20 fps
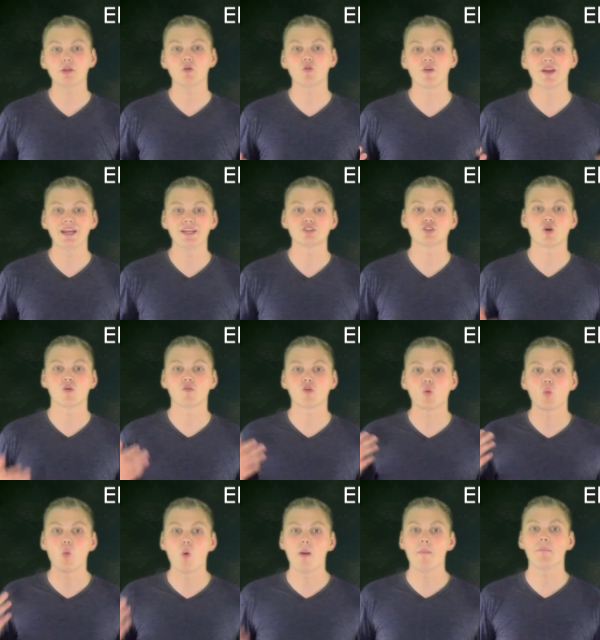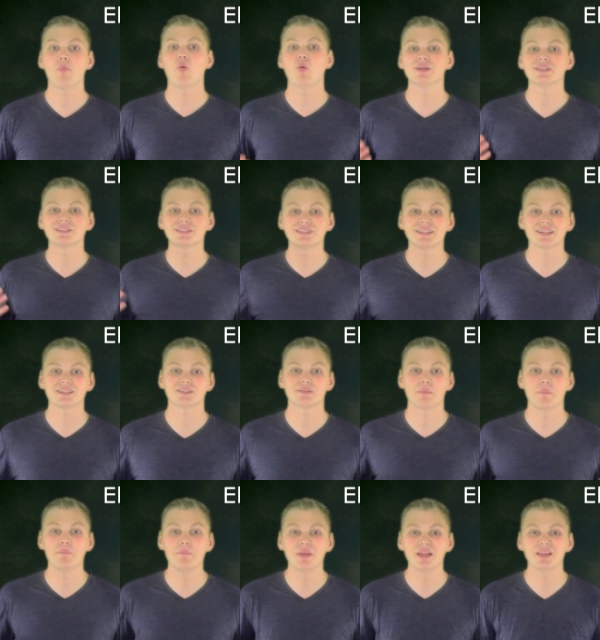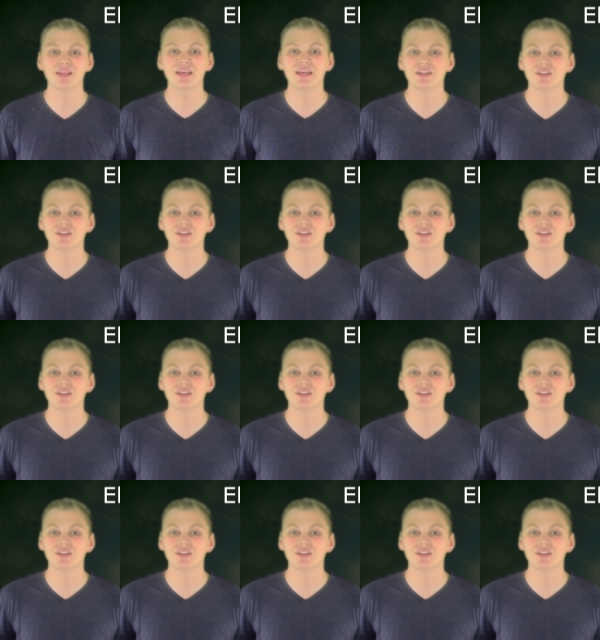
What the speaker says: raise over $1.6 million.